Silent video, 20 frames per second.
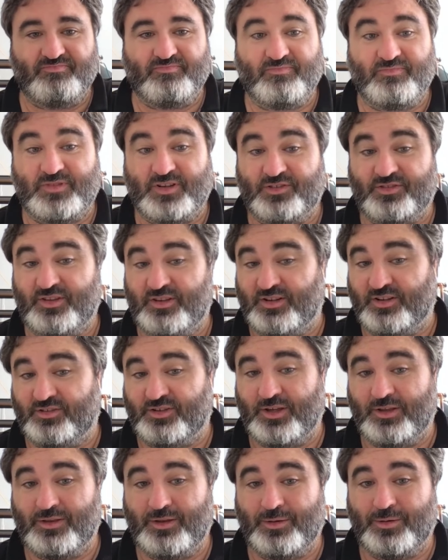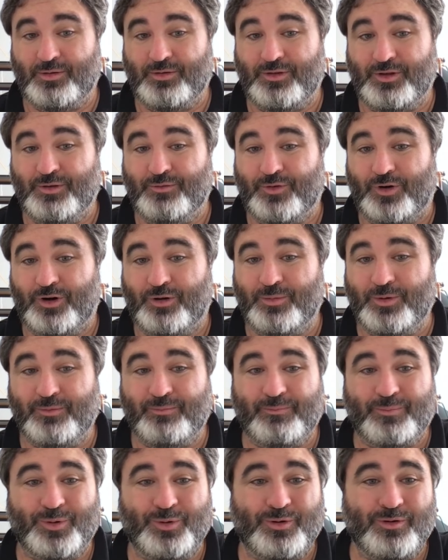does get the environment
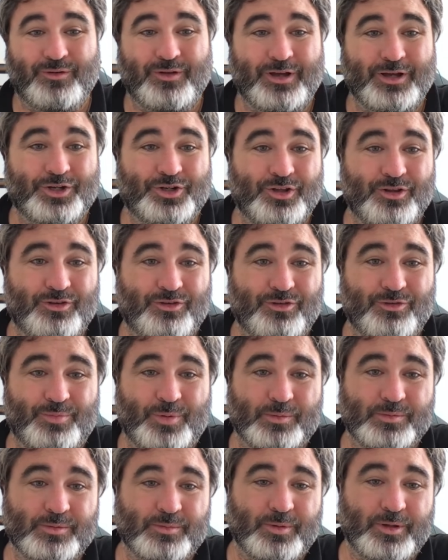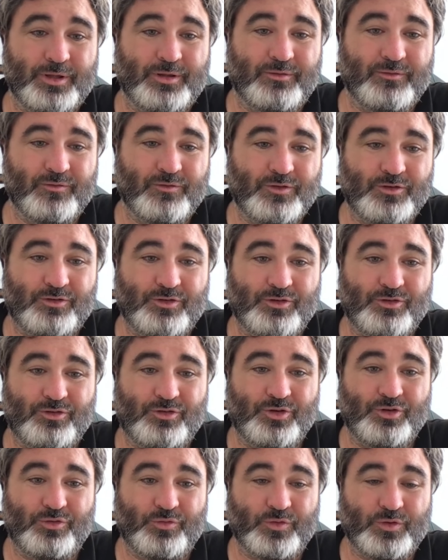port. Actually, this is
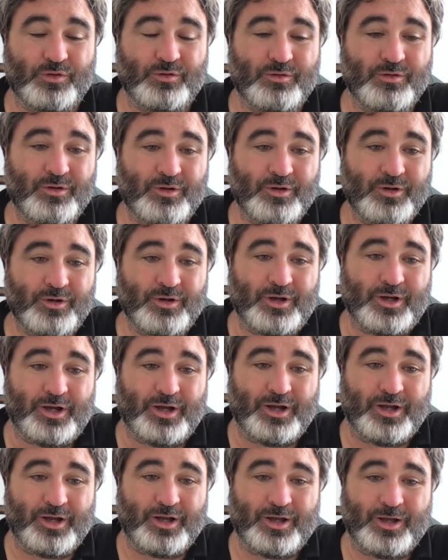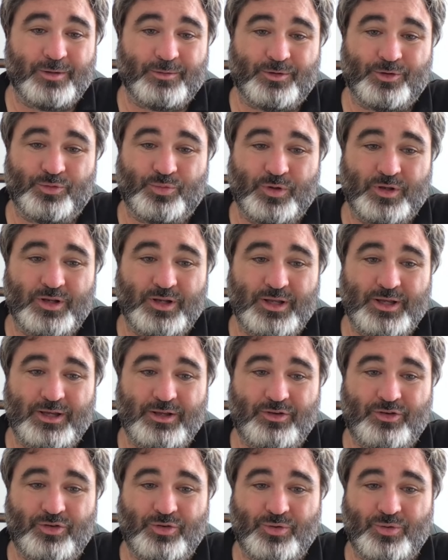useful because we
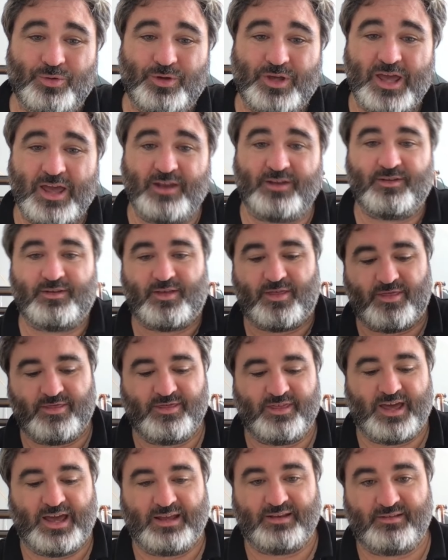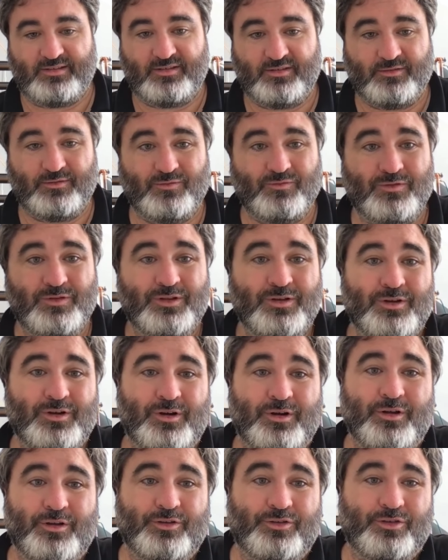need to get that.
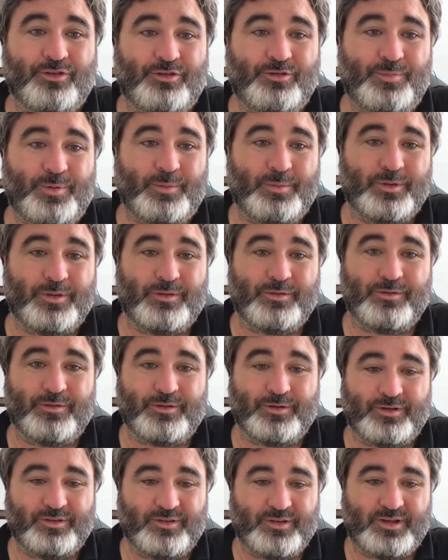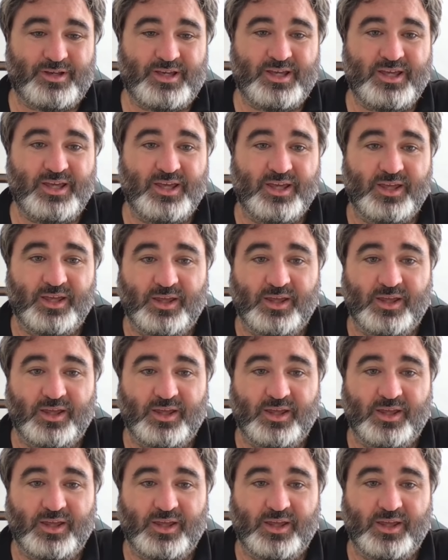So this is probably the key,